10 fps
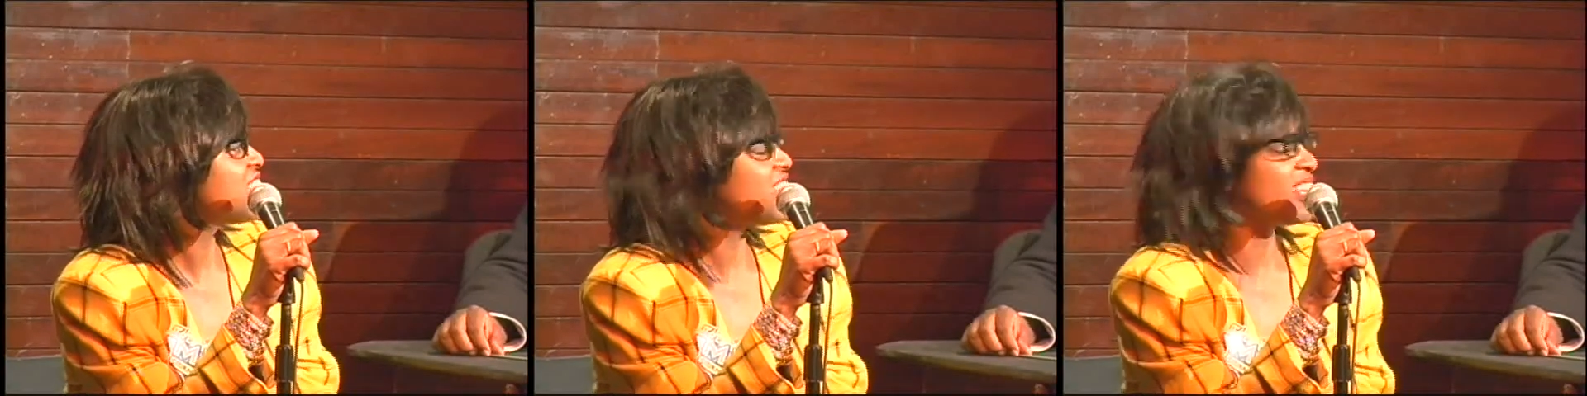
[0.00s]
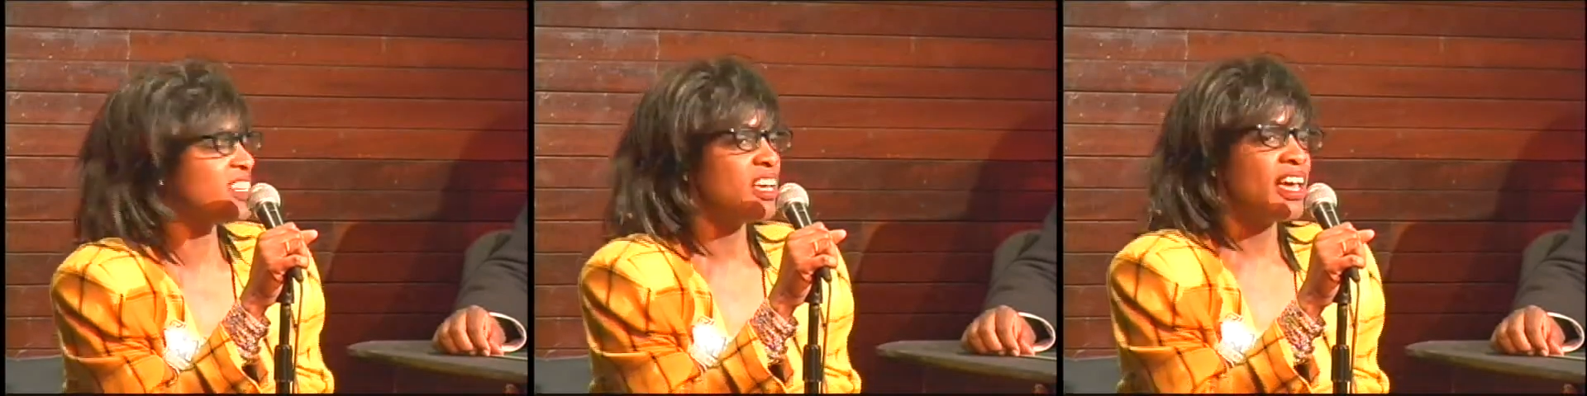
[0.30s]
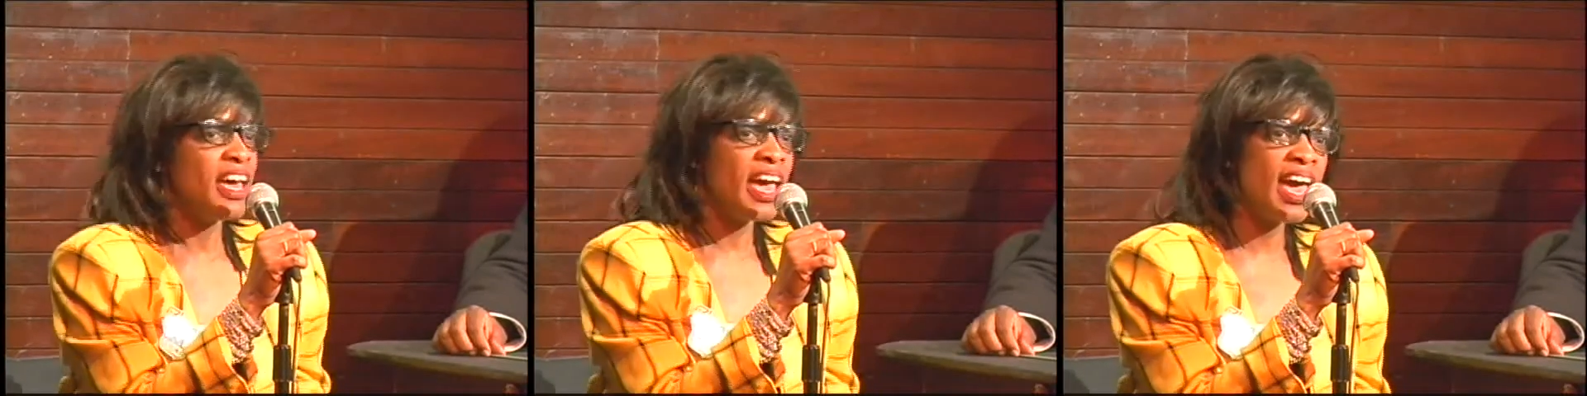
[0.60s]
said,
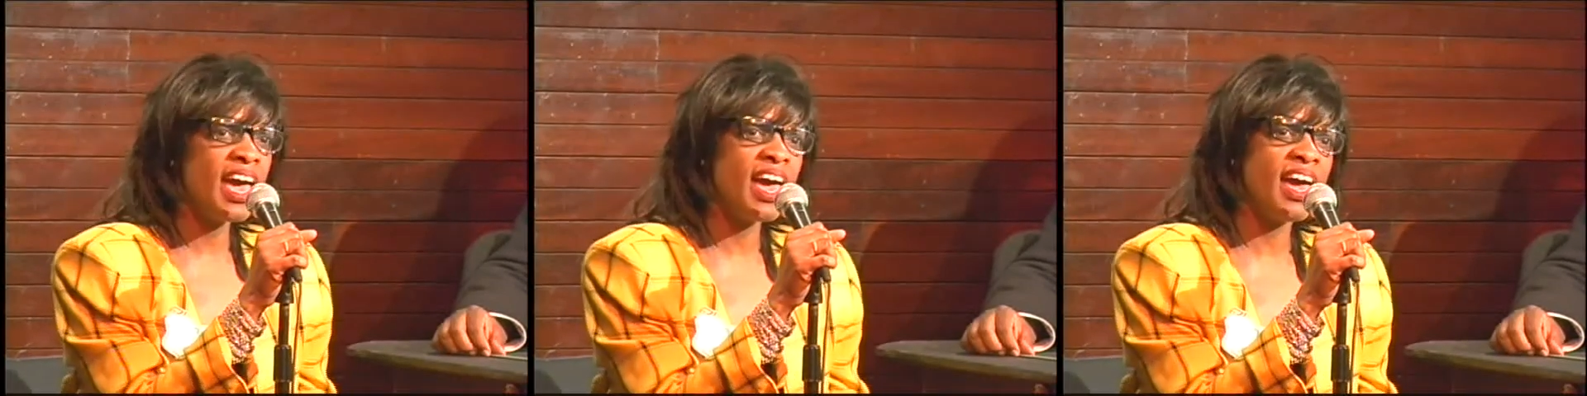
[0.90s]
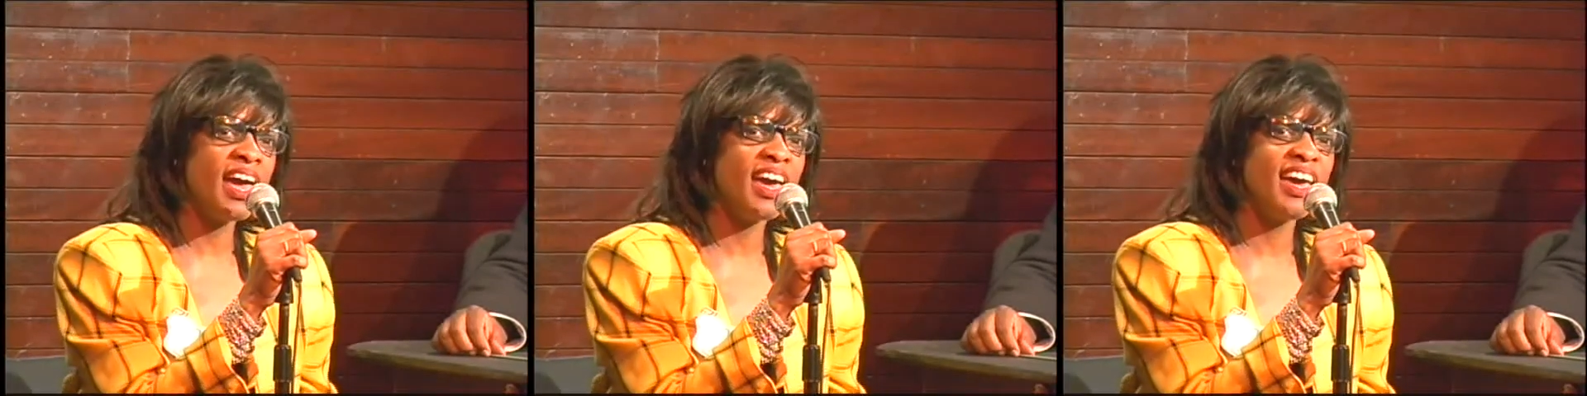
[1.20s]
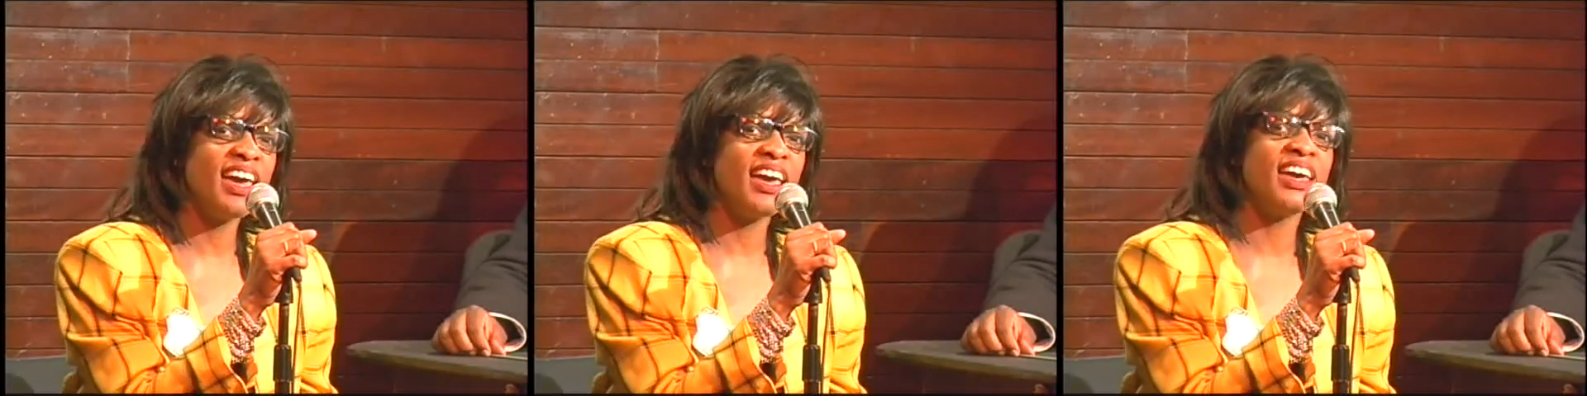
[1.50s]

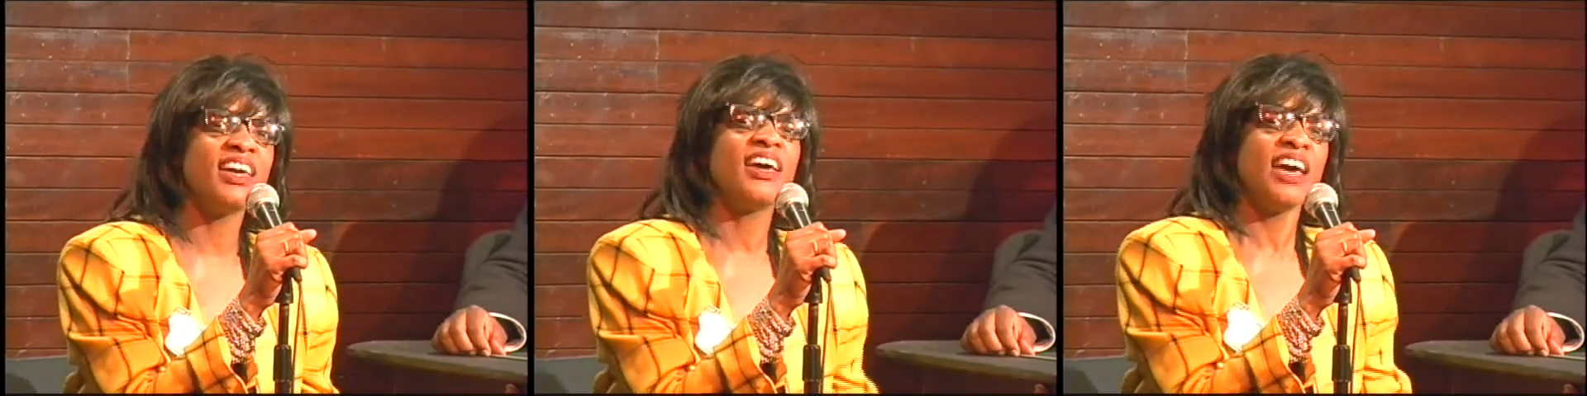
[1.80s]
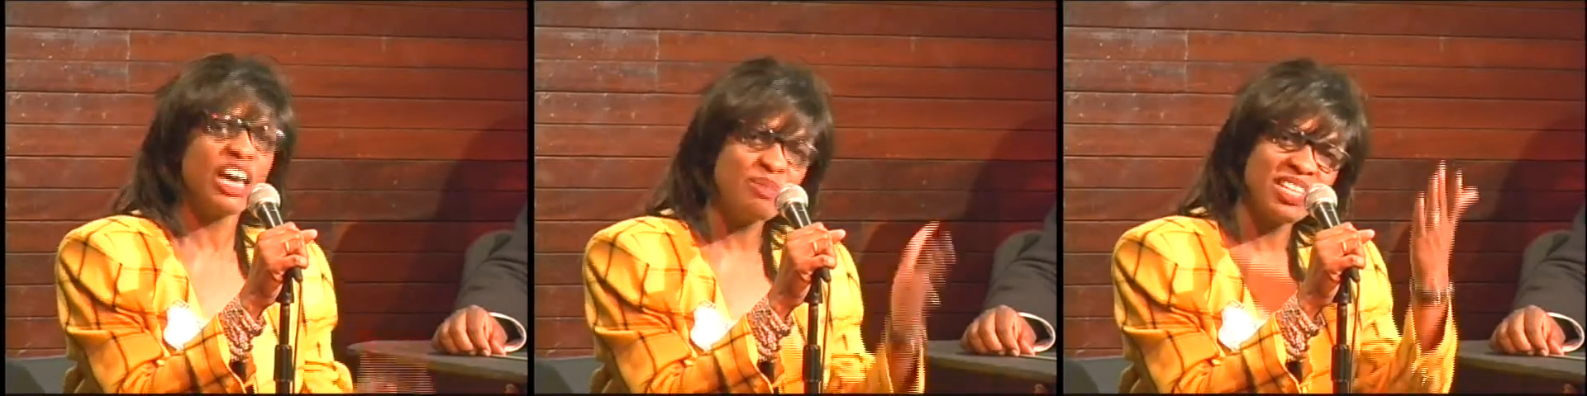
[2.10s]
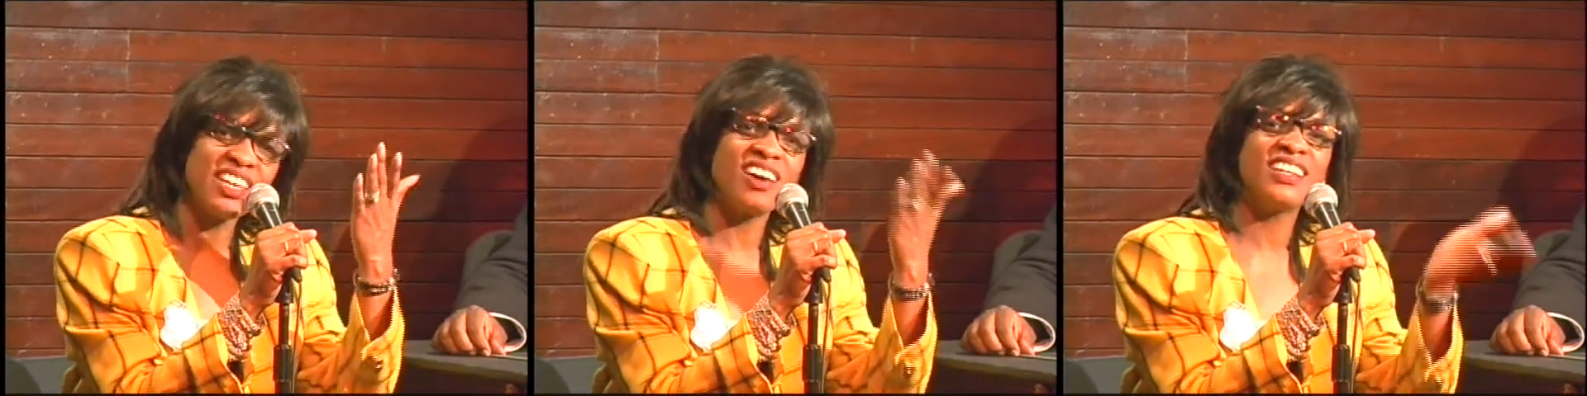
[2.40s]
"Hey, how many
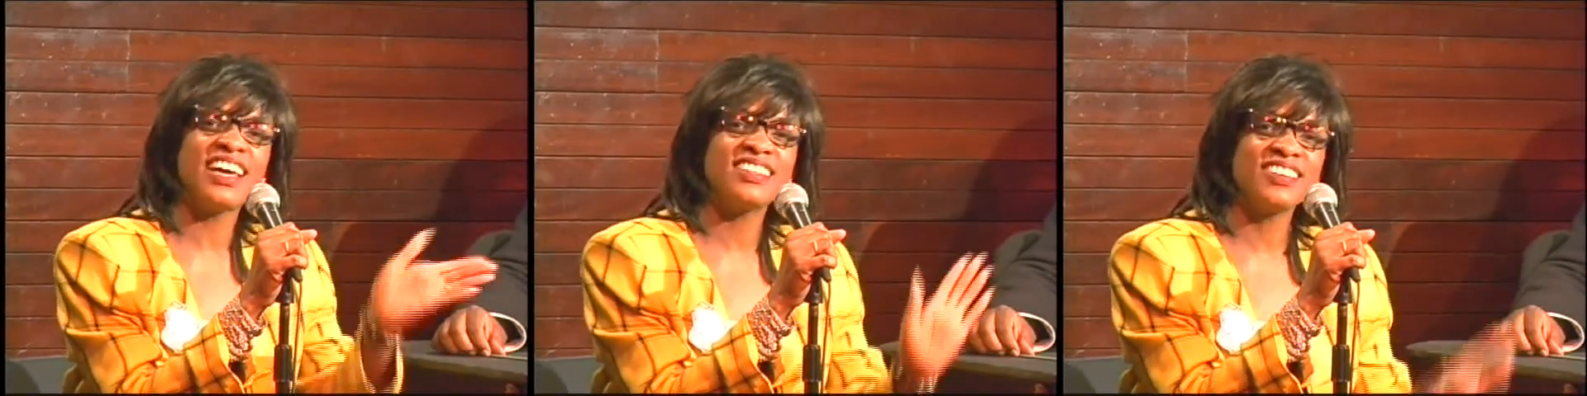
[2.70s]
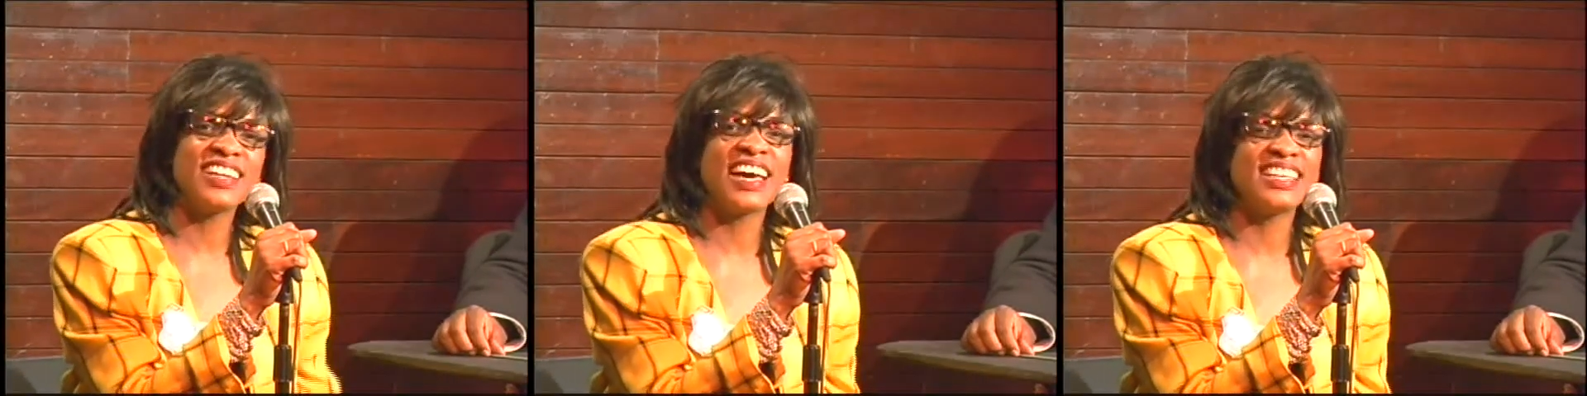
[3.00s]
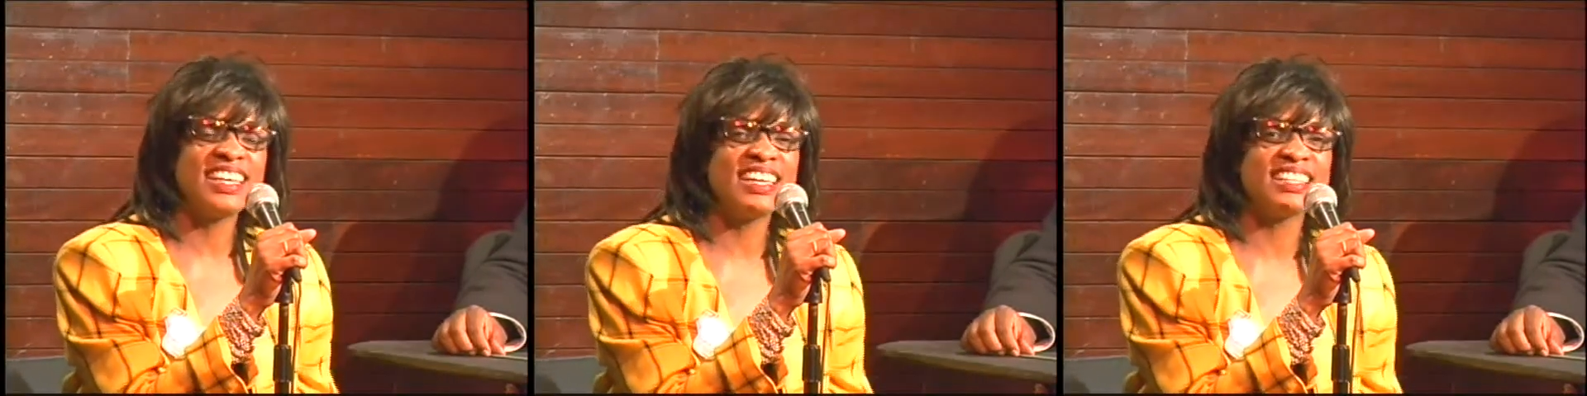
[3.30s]
of y'all out there got
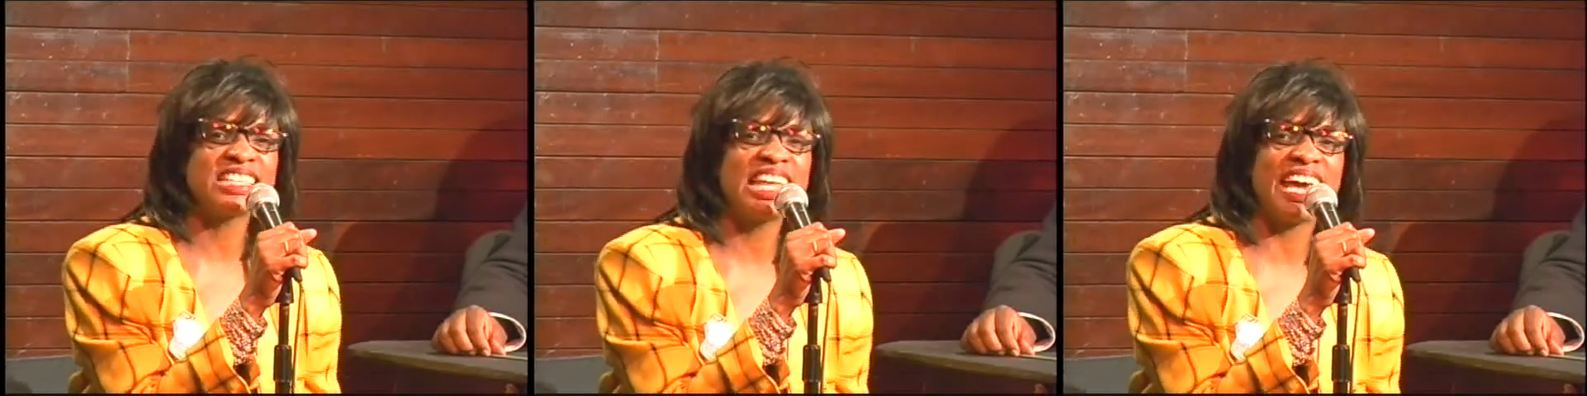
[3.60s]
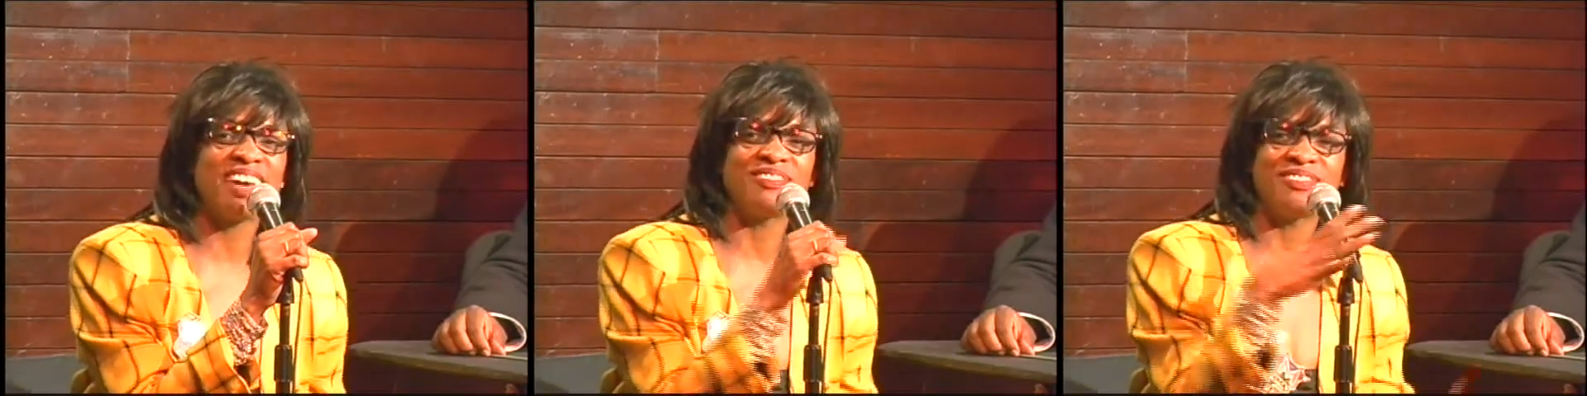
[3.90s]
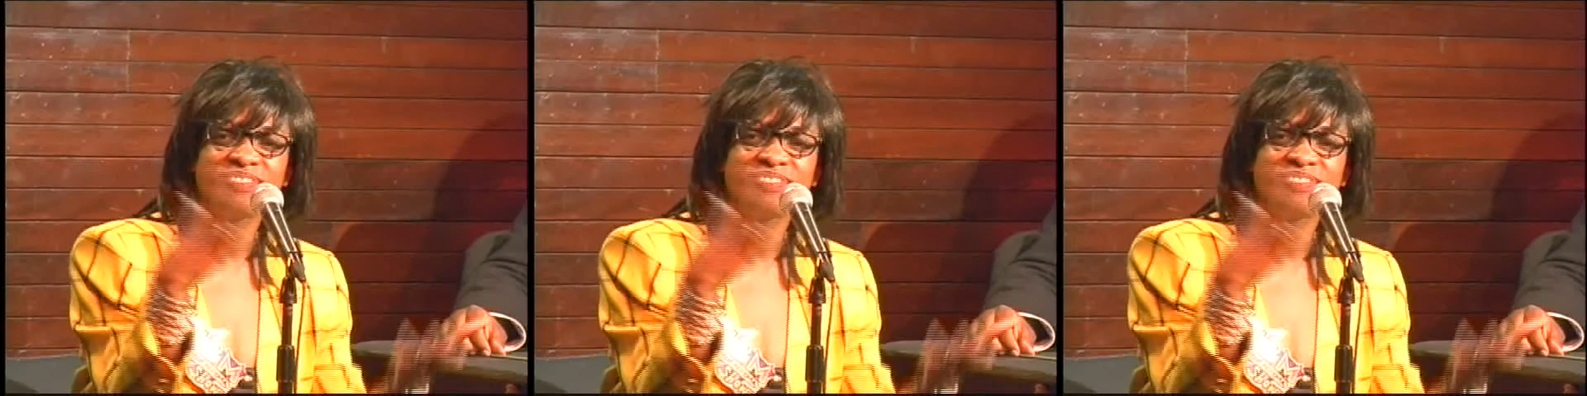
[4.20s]
kids? Clap."